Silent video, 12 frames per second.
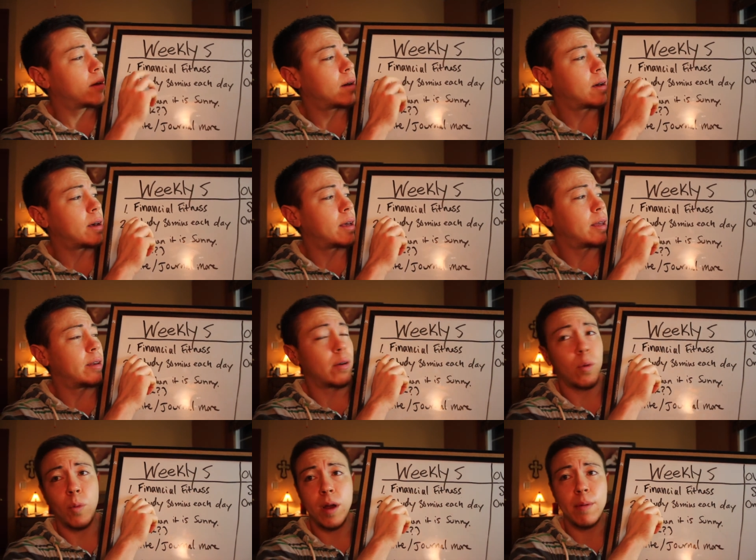on
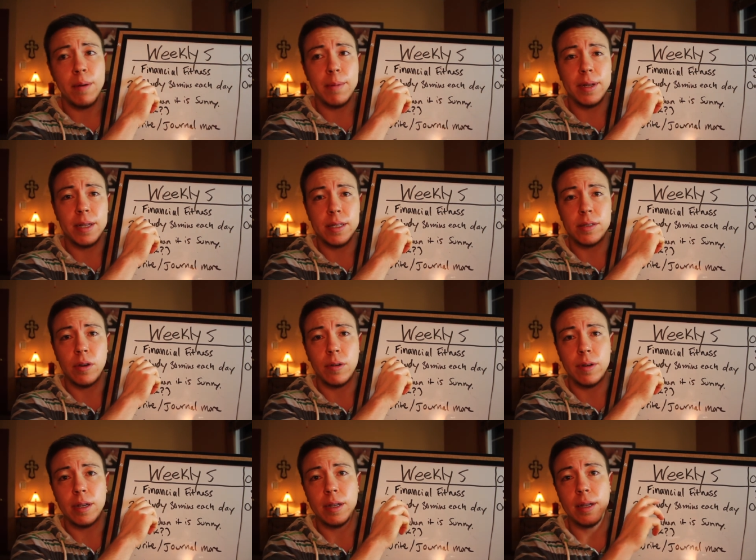where my money is
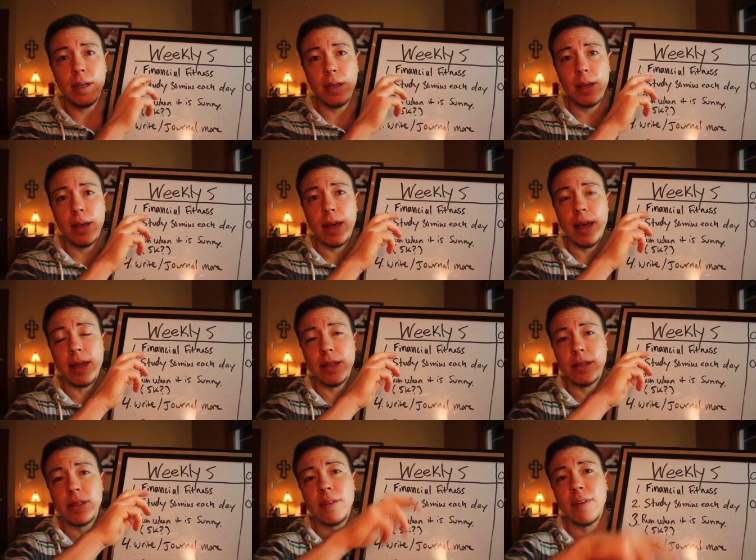going
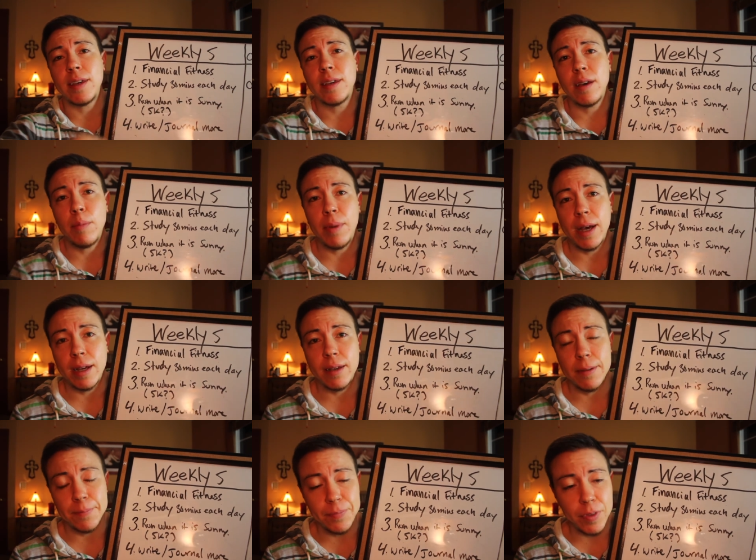and see if I can cut
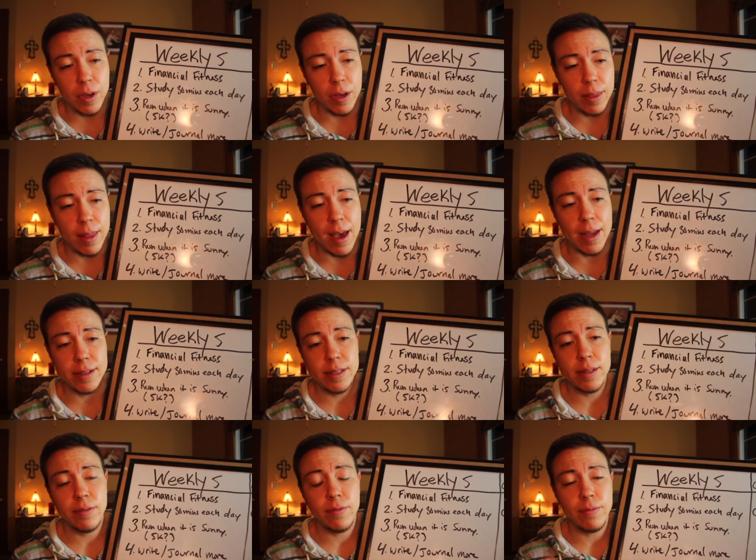back on
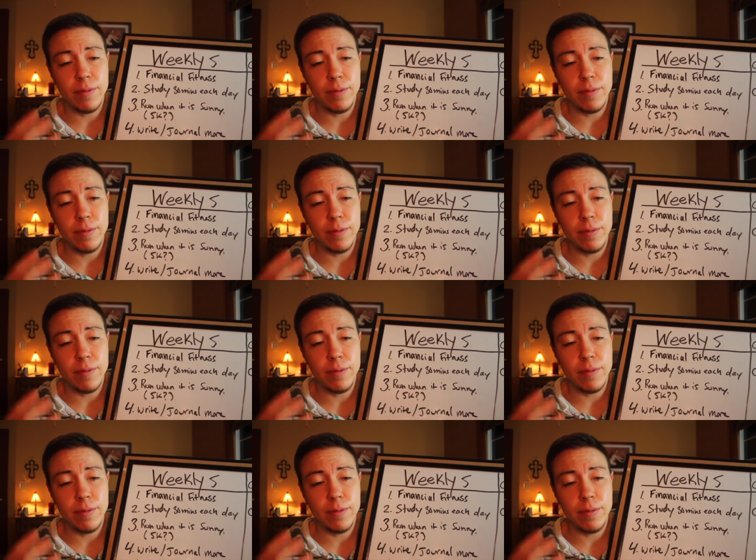that.